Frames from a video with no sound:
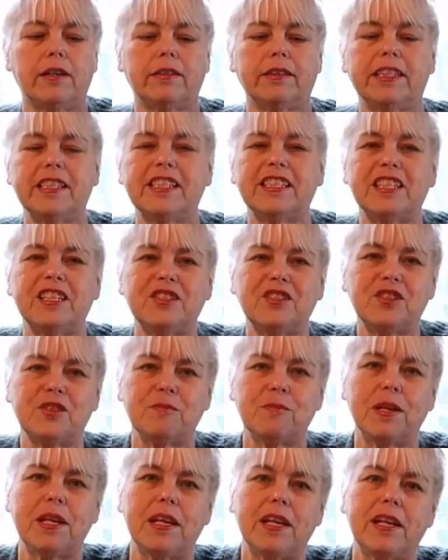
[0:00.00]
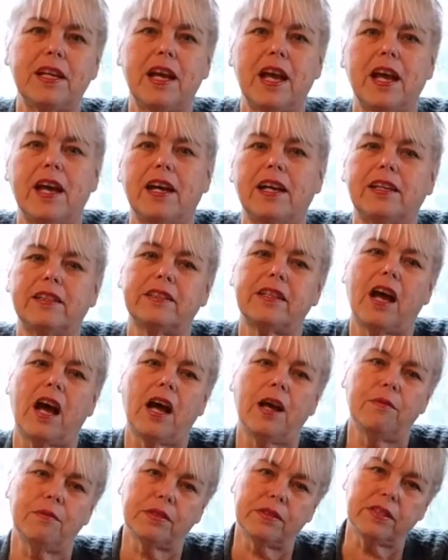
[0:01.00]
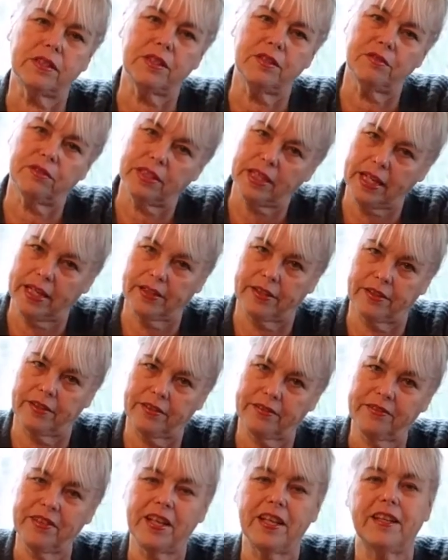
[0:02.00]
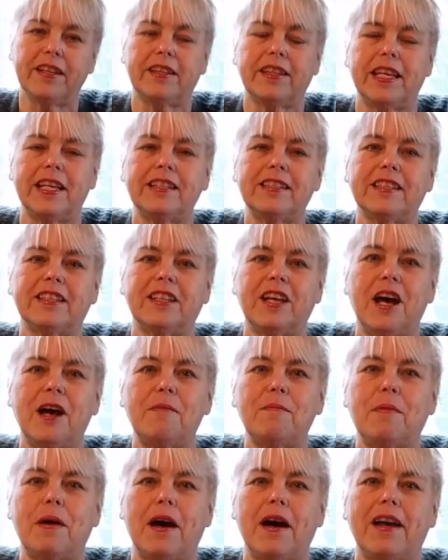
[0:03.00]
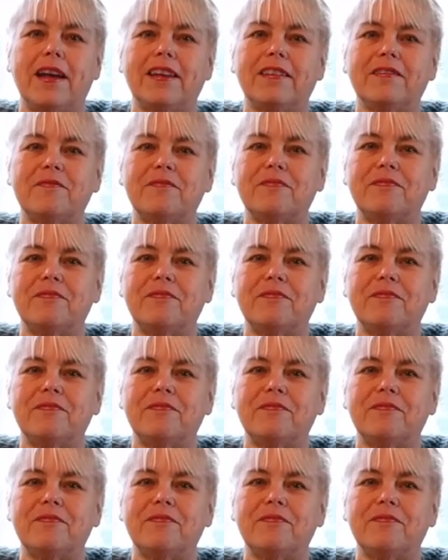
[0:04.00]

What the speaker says: listening to me, and I will see you later. Thanks a lot. Bye.